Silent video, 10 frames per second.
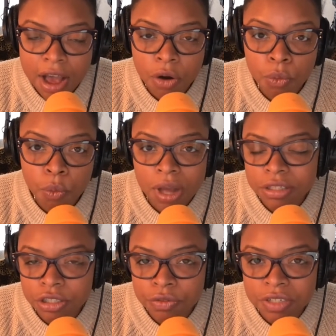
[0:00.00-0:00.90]

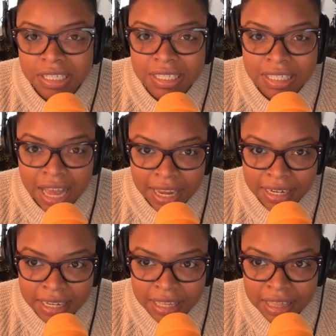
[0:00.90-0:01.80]
Once you've
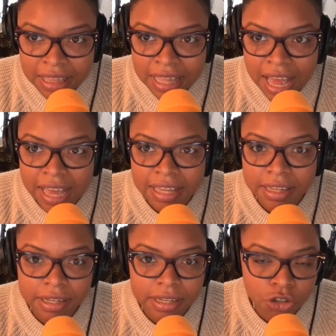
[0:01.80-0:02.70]
decided that
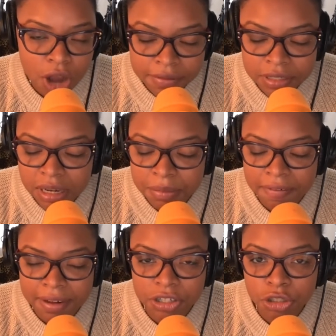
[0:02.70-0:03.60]
travel is going to be a
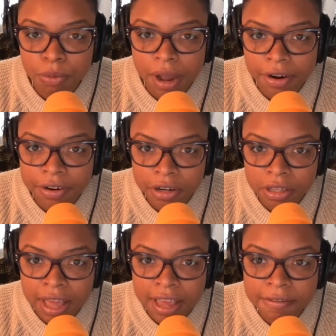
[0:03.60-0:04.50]
financial priority in your
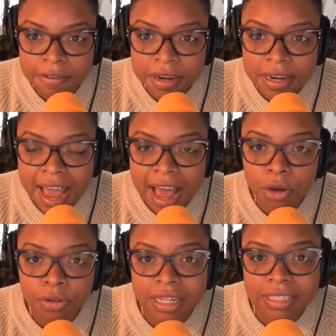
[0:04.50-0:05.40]
life, now
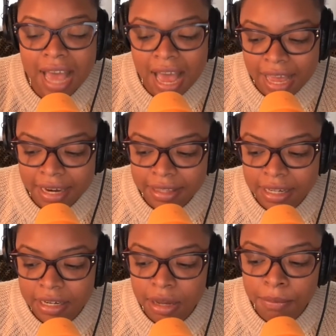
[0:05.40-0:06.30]
let's add the
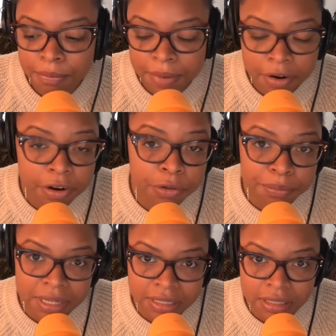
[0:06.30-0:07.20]
numerical
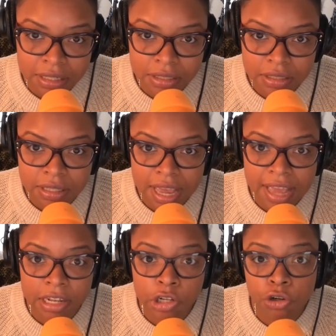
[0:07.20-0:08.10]
pieces
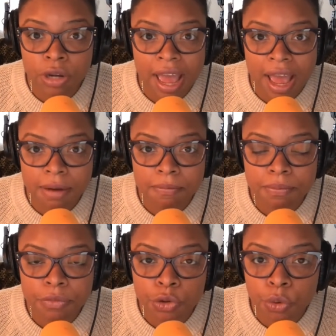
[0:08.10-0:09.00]
and look at
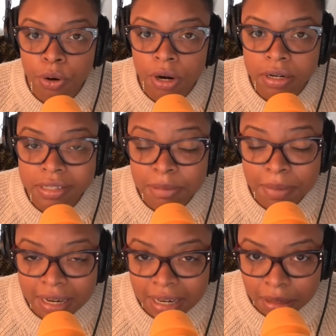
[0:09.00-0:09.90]
your
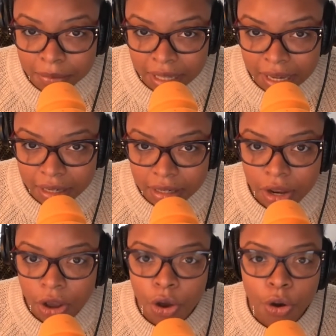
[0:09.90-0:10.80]
spending plan
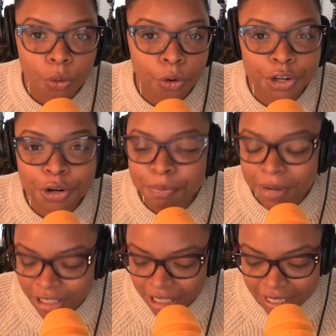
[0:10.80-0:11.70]
or your
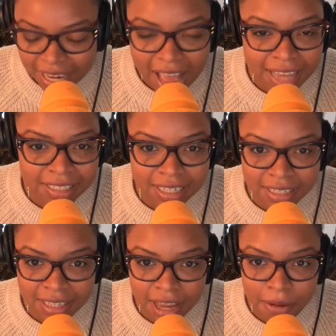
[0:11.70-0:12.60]
budget, as they
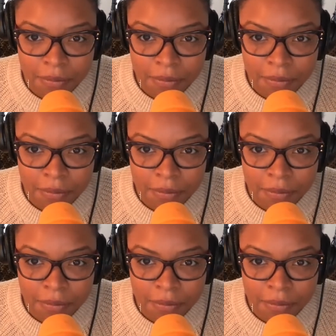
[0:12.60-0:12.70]
say.